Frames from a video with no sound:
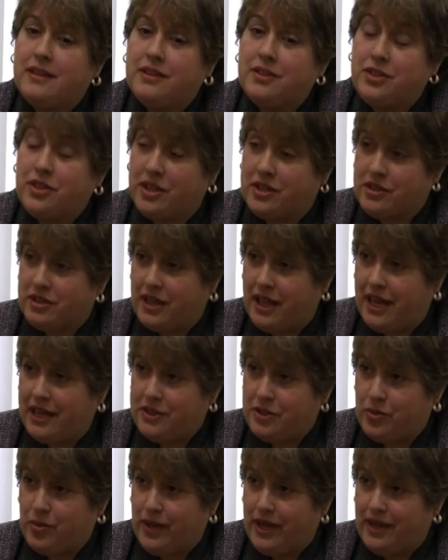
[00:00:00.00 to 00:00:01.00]
just
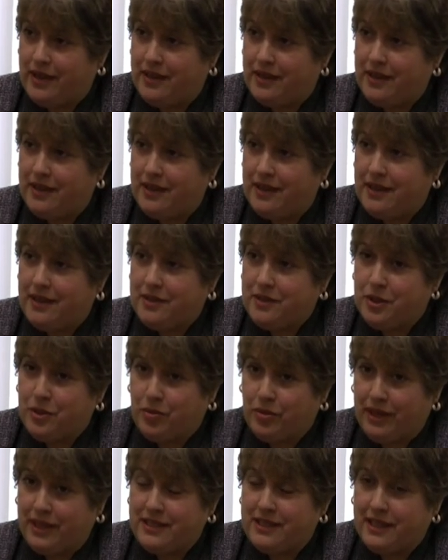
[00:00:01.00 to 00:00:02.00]
last week to
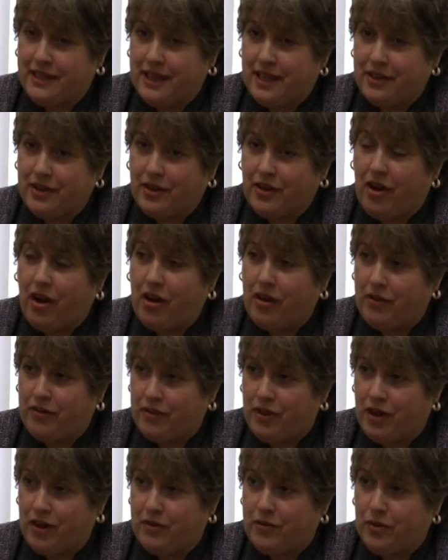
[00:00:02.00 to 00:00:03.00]
bring together all of
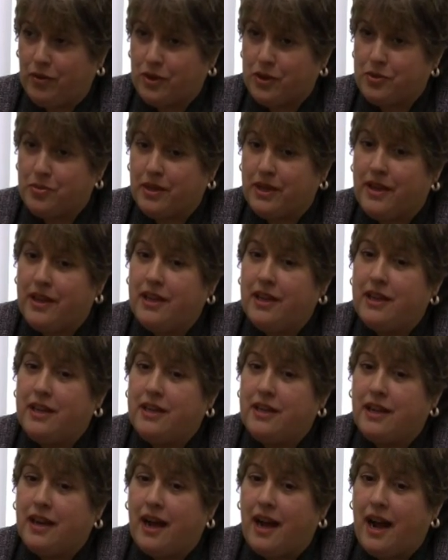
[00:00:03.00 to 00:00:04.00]
law enforcement.
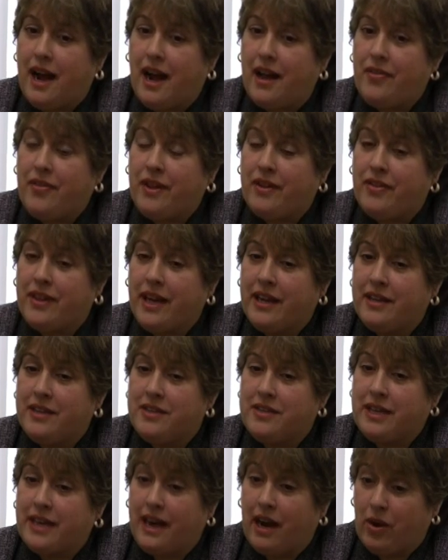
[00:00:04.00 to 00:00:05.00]
I think that
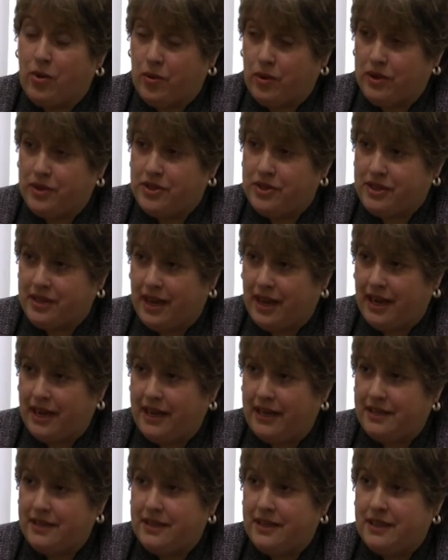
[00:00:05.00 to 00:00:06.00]
is an outward
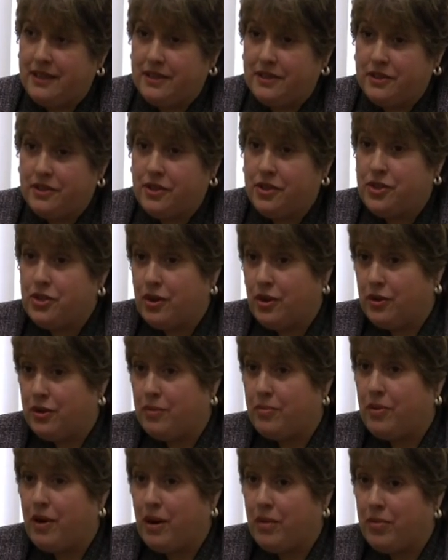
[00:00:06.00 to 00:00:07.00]
sign to show
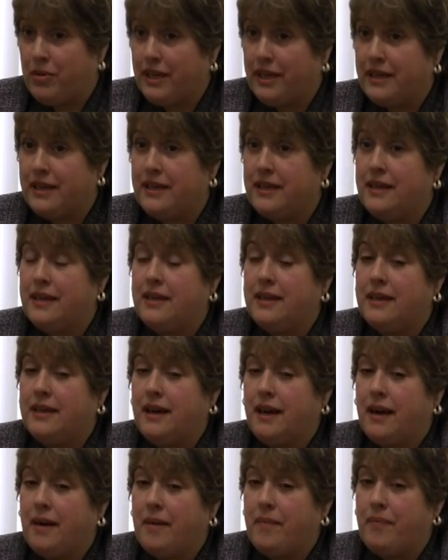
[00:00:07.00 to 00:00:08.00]
the public
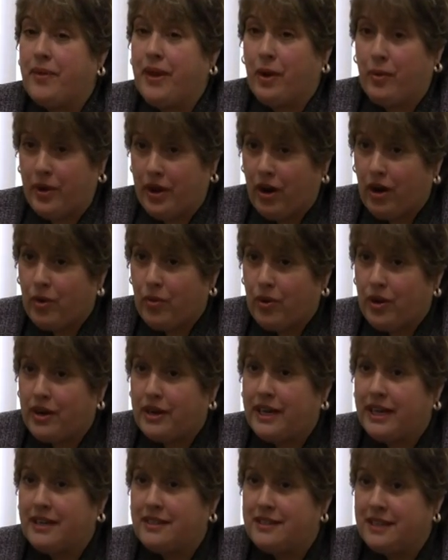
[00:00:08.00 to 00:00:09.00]
that we are
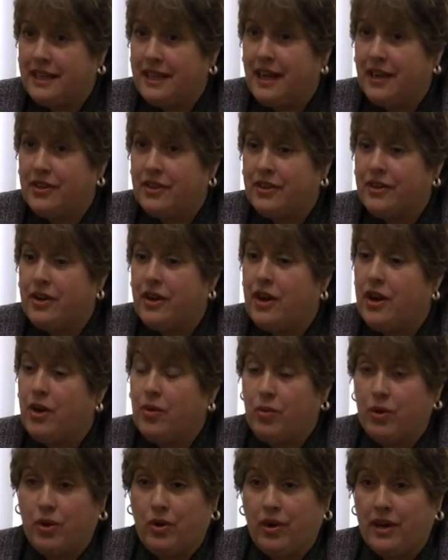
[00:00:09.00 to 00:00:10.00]
working together.
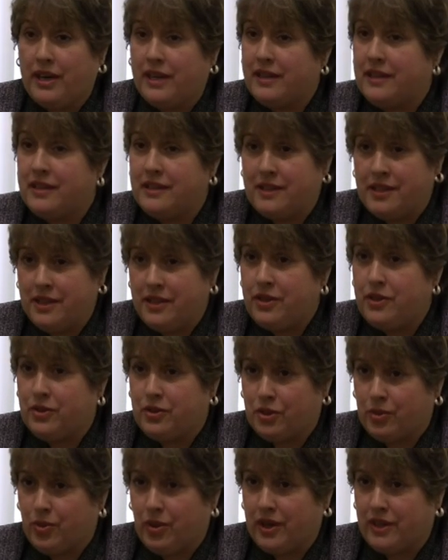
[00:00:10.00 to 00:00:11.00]
We're going to continue
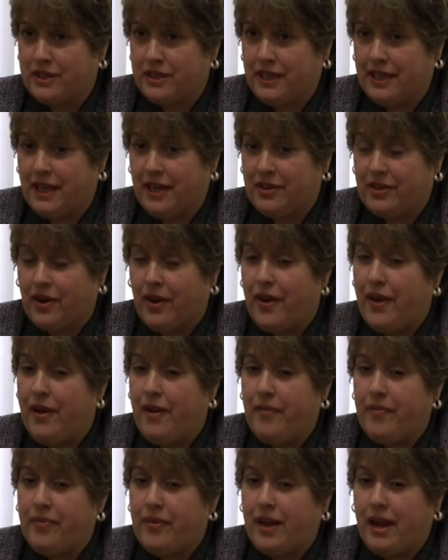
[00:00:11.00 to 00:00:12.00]
to work together.
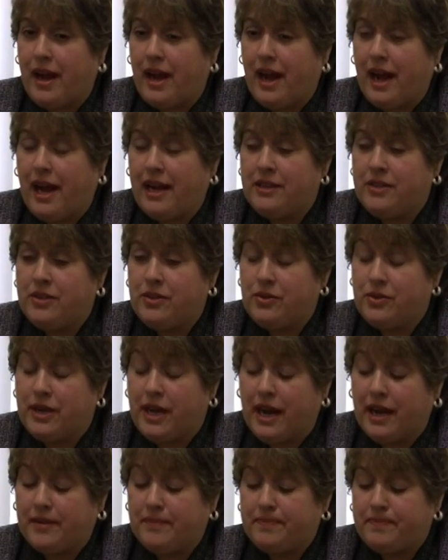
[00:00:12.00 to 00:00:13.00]
I do
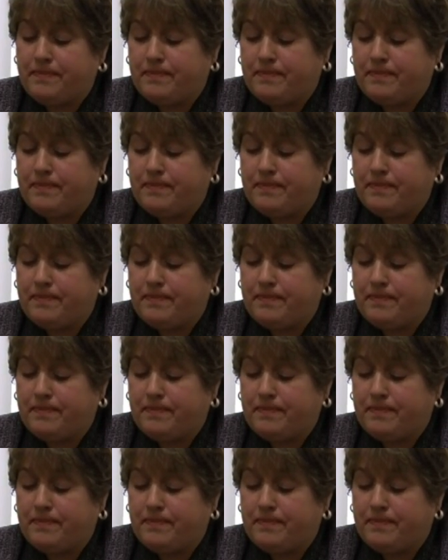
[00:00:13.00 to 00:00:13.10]
not